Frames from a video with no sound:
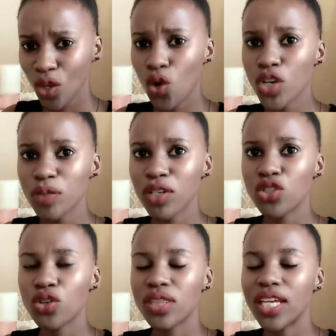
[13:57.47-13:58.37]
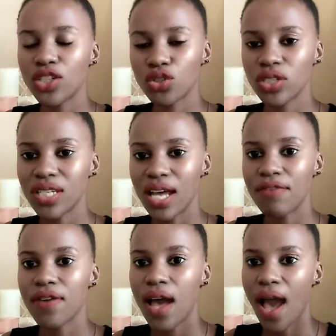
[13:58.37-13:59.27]
always make sure that your
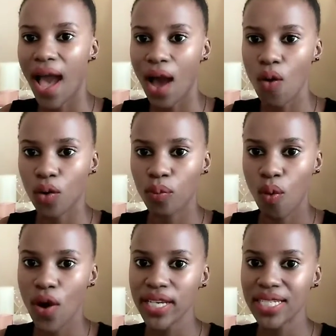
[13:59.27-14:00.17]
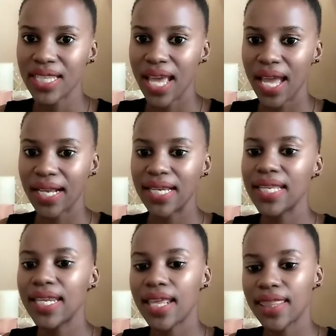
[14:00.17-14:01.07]
staff are on point, they are
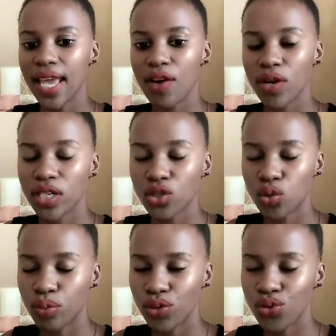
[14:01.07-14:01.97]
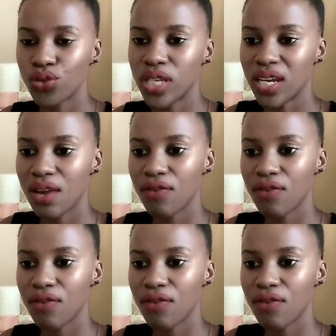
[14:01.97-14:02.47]
clean, and they are ready to be used, and